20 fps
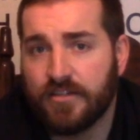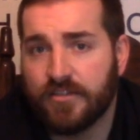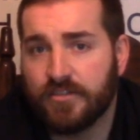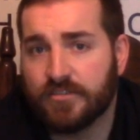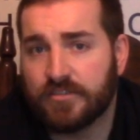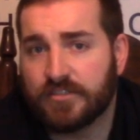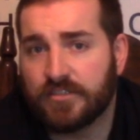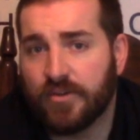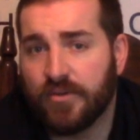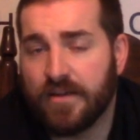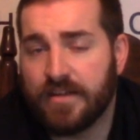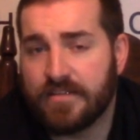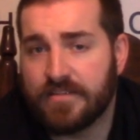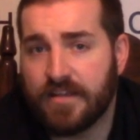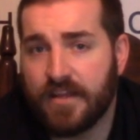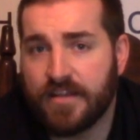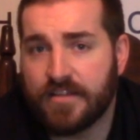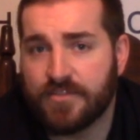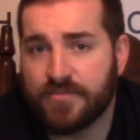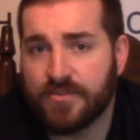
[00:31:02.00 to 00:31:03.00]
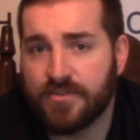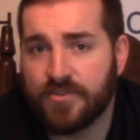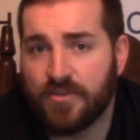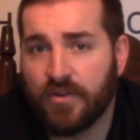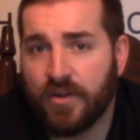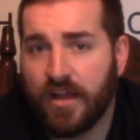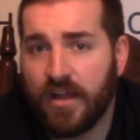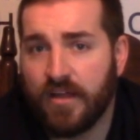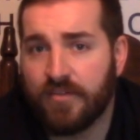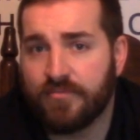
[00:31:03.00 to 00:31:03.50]
so as as a
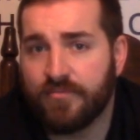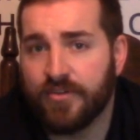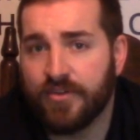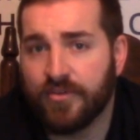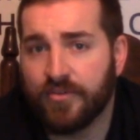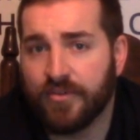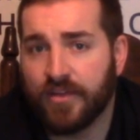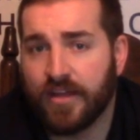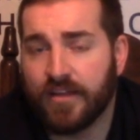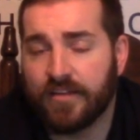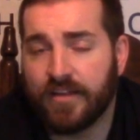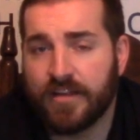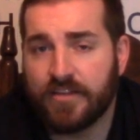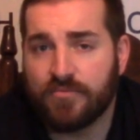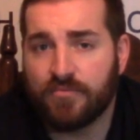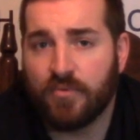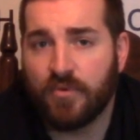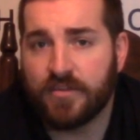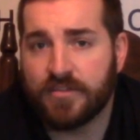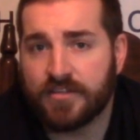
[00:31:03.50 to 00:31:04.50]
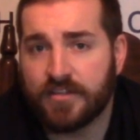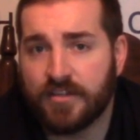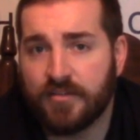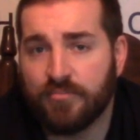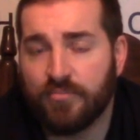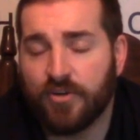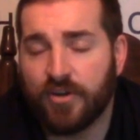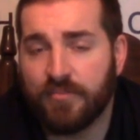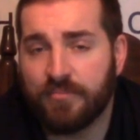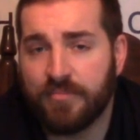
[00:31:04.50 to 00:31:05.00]
result, I feel that that's what's going
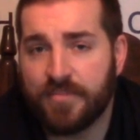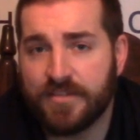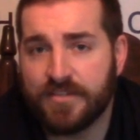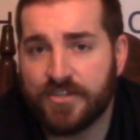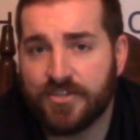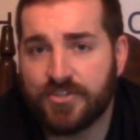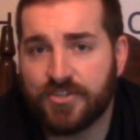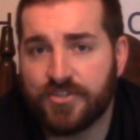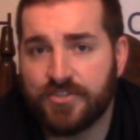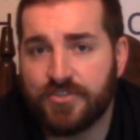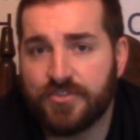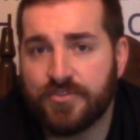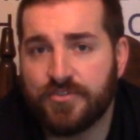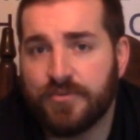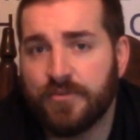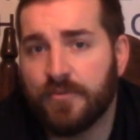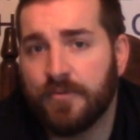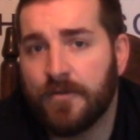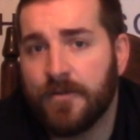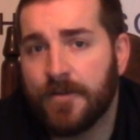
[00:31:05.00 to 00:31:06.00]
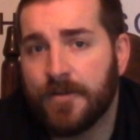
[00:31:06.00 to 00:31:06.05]
to put him in position to